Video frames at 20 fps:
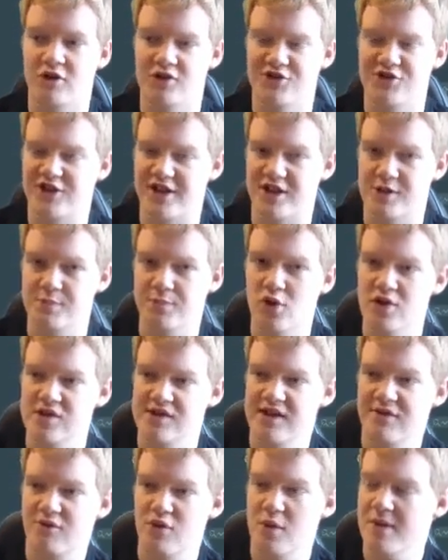on 6
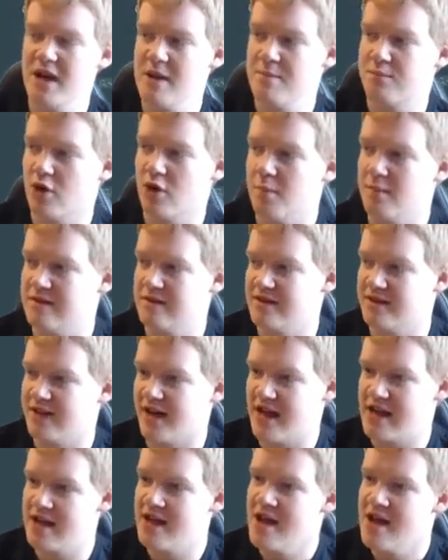points, and if we beat Brondby
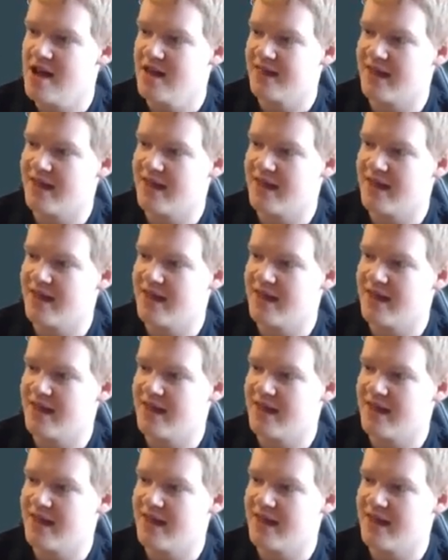today,